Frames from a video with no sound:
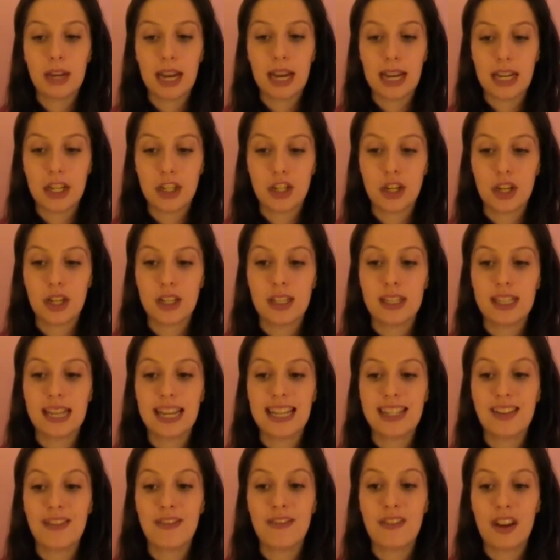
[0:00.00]
Relations
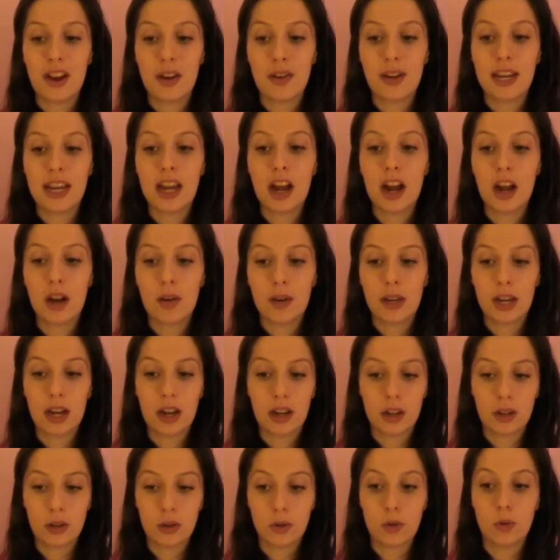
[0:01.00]
is a very
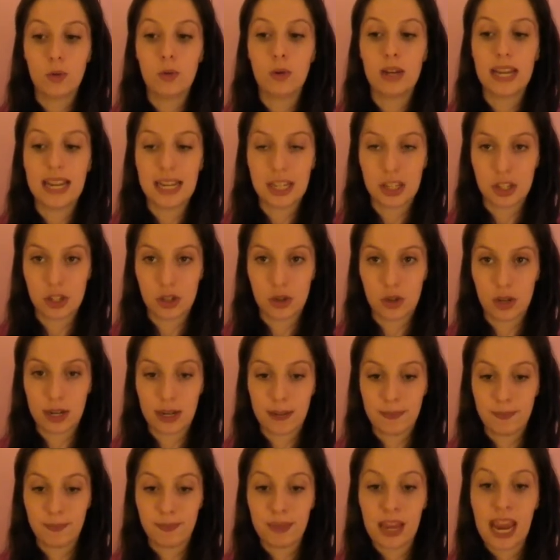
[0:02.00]
hierarchical
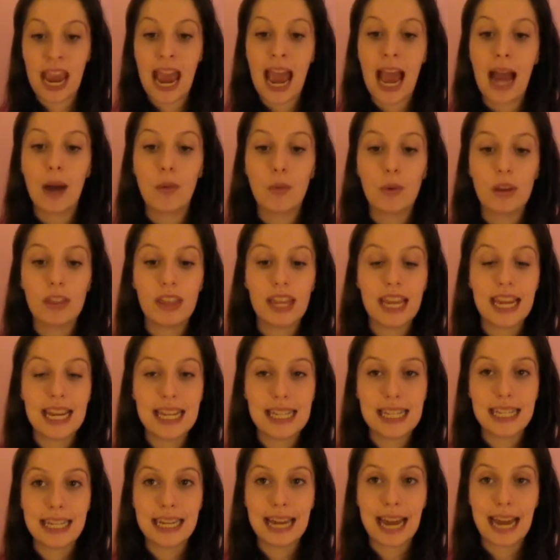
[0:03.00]
industry, and with
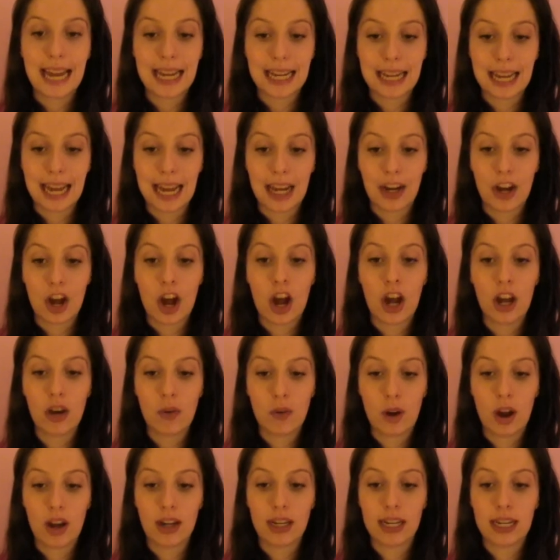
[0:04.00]
Eden Can
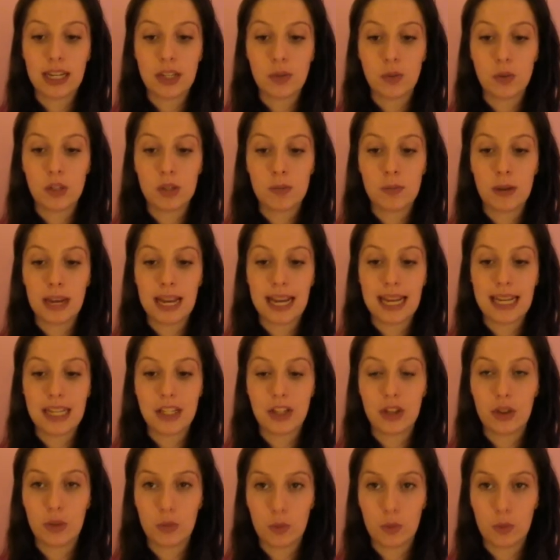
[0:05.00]
hierarchies were split into